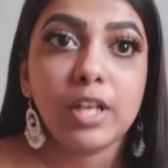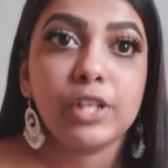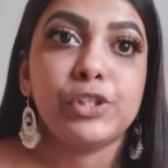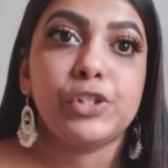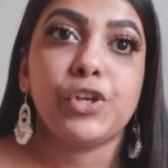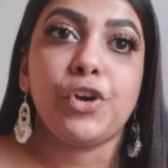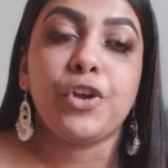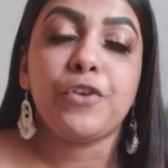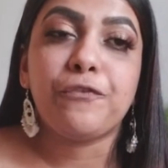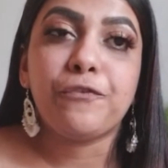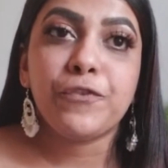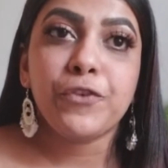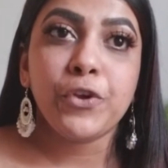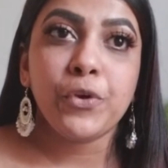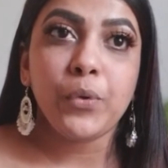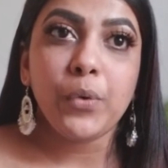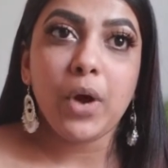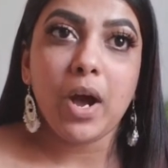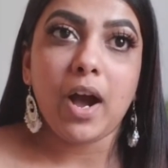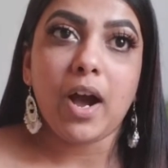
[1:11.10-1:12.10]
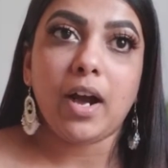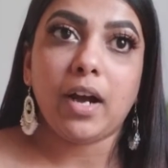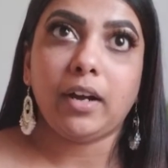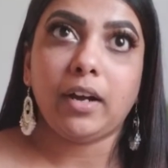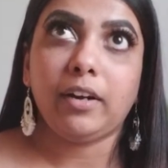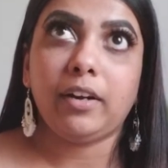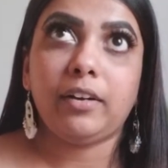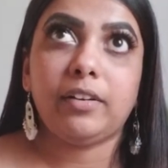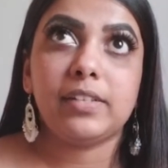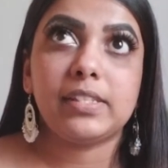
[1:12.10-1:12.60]
So if you
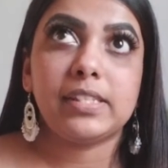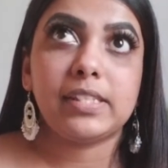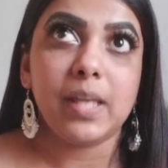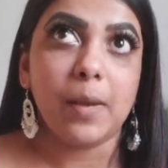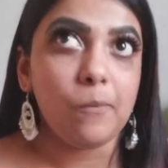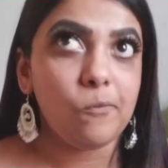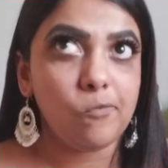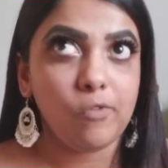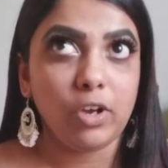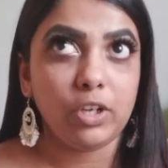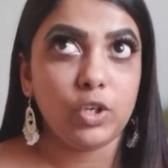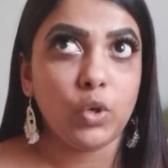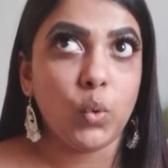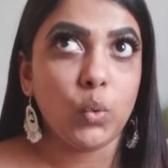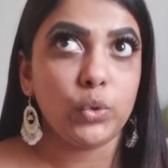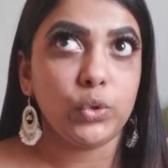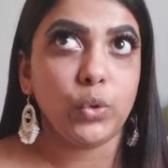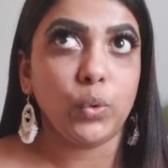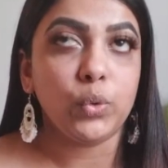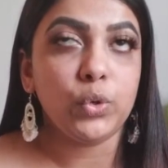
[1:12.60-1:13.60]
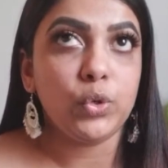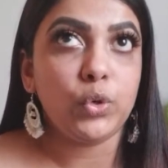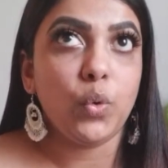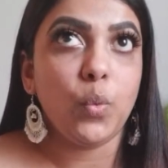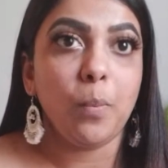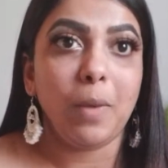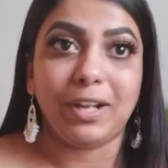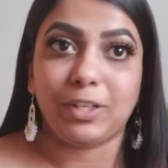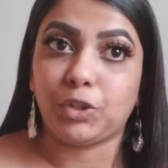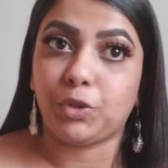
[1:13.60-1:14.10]
are someone who don't do
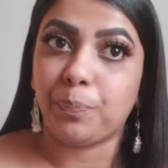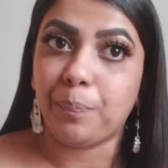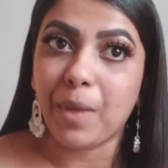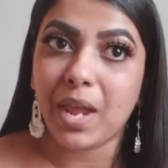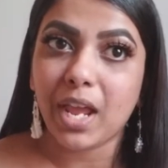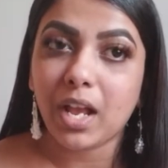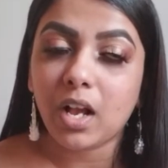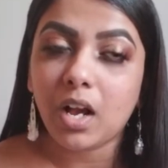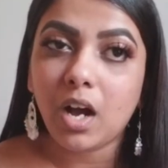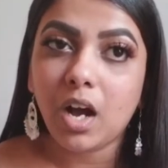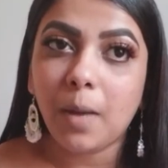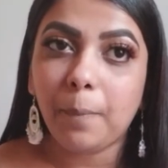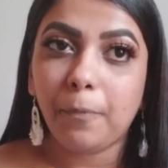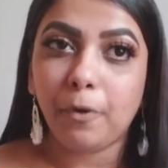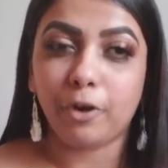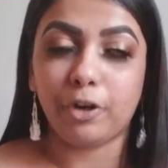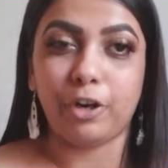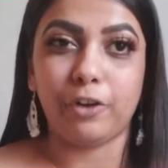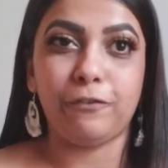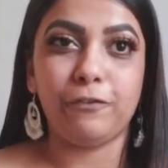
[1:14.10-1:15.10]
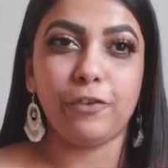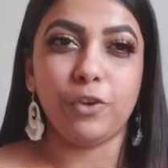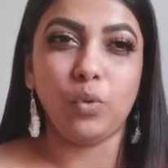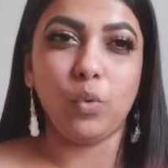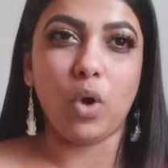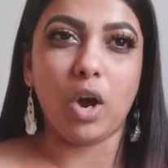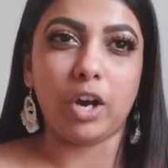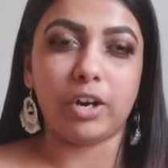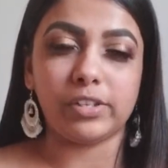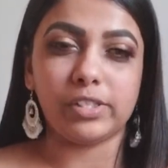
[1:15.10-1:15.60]
much makeup, or if you
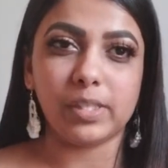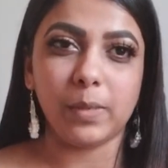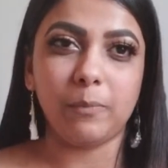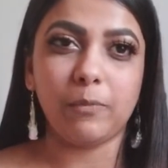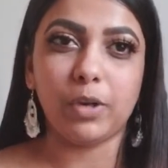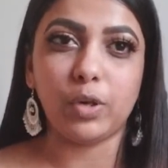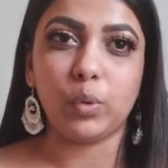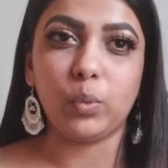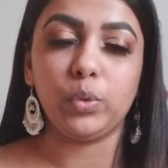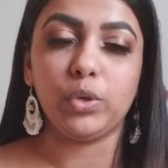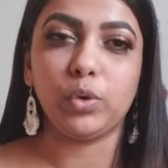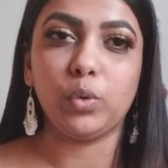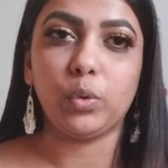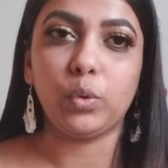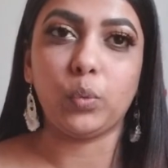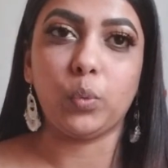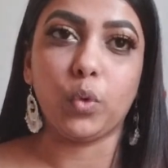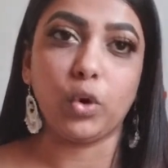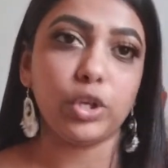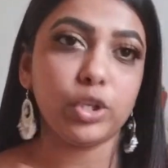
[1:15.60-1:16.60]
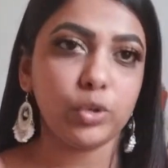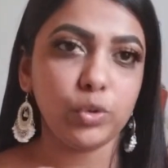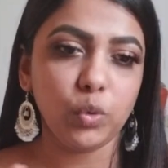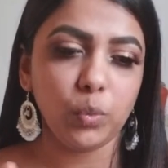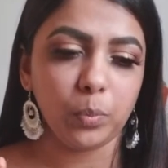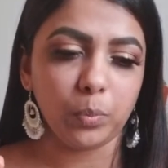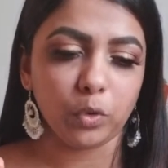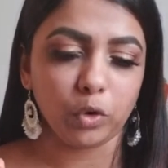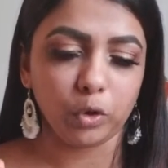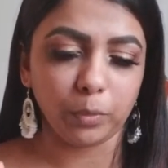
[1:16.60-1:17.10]
are someone who don't want to do
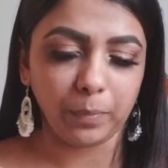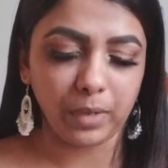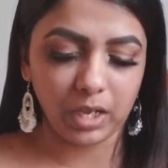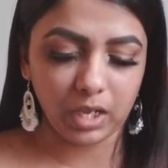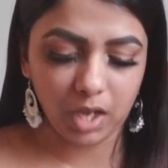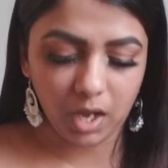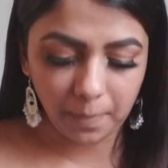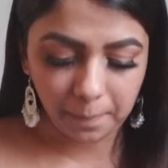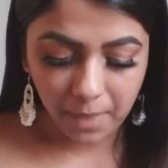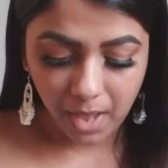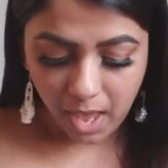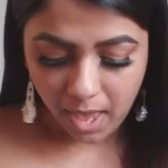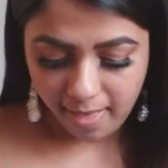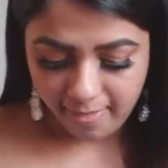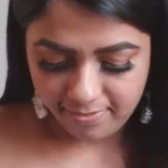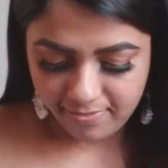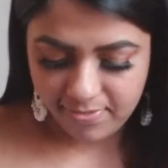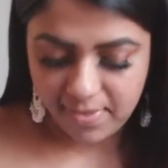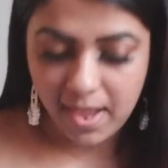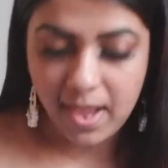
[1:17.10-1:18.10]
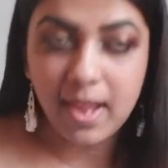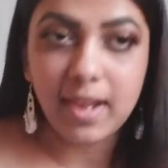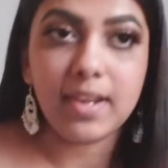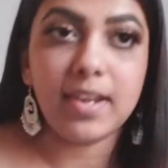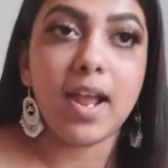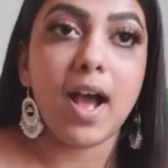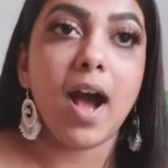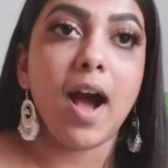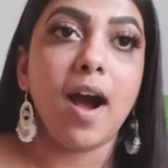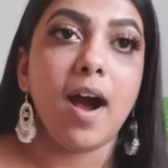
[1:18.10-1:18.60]
more makeup,
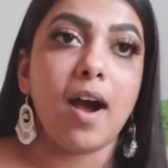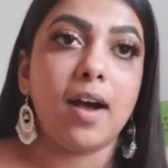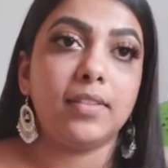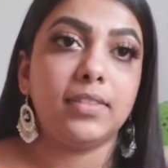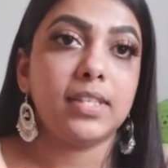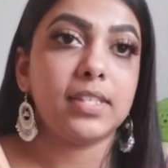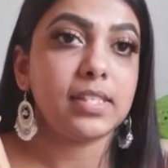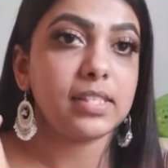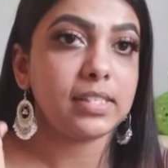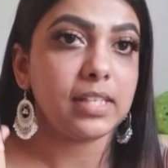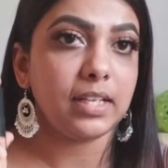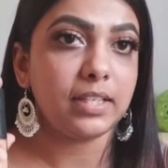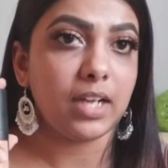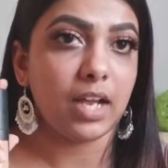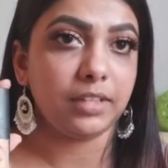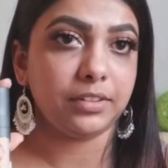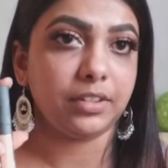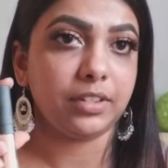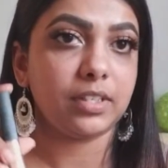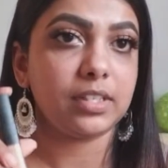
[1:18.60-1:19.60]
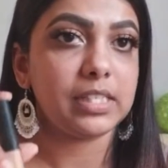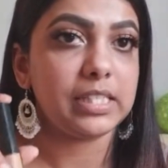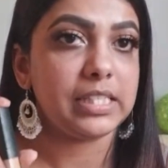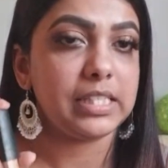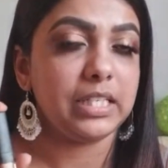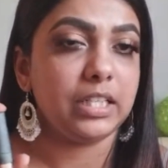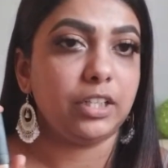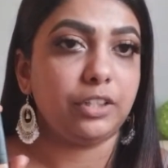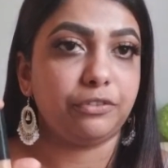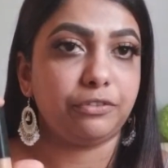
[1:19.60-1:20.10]
then this is another
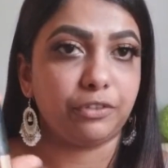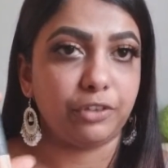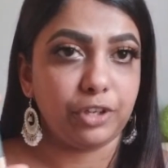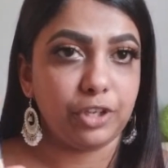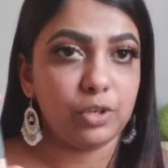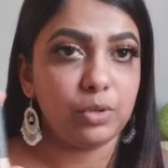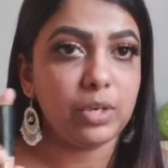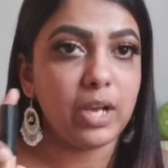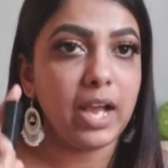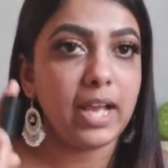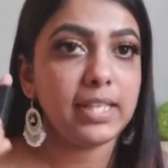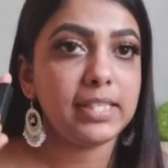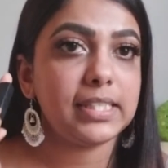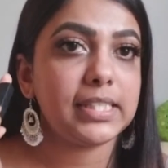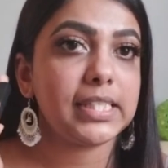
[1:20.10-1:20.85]
concealer for you guys.